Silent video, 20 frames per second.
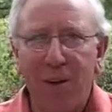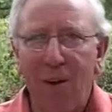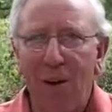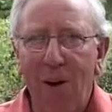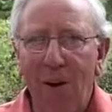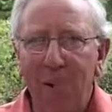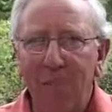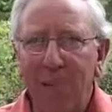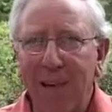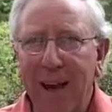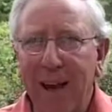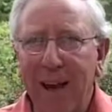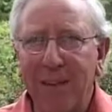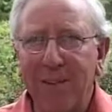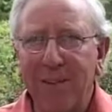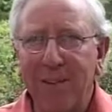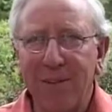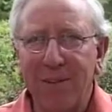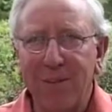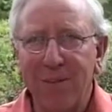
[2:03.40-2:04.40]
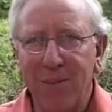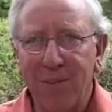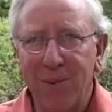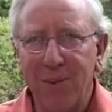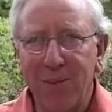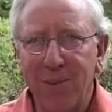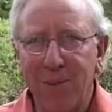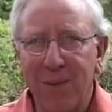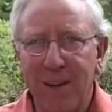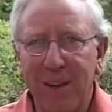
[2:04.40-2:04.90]
time, place, and
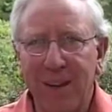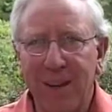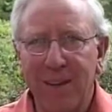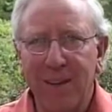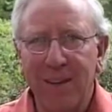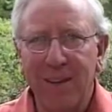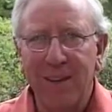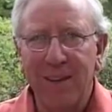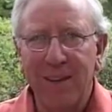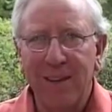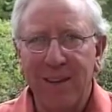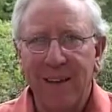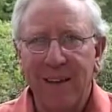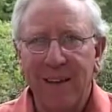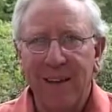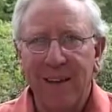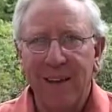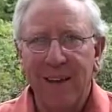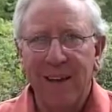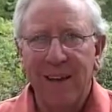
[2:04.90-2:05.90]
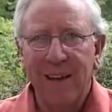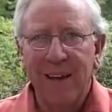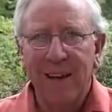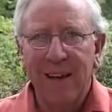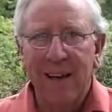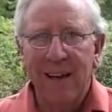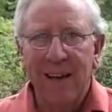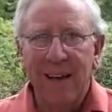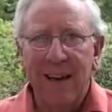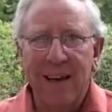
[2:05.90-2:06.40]
circumstance.
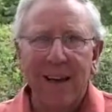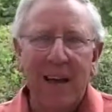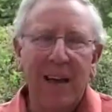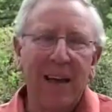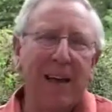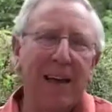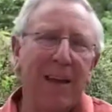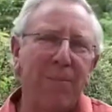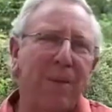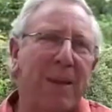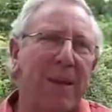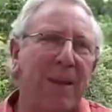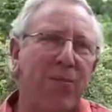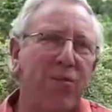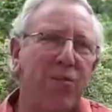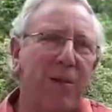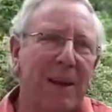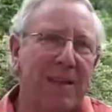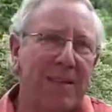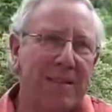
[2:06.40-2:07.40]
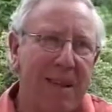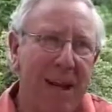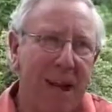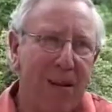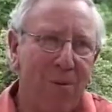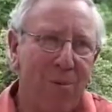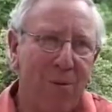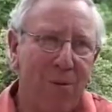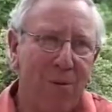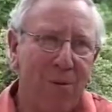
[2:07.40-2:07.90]
Let me give you an
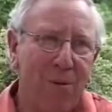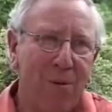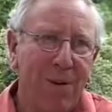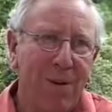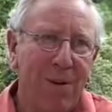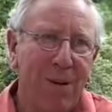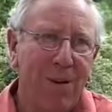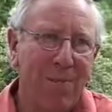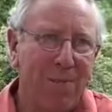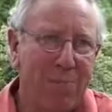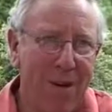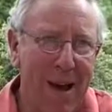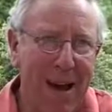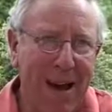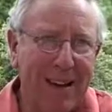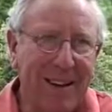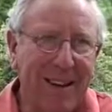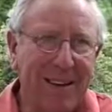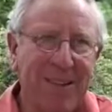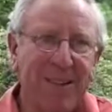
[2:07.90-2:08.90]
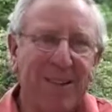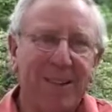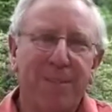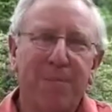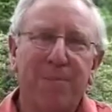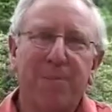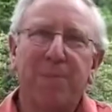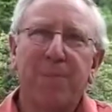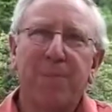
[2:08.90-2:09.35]
example in practice.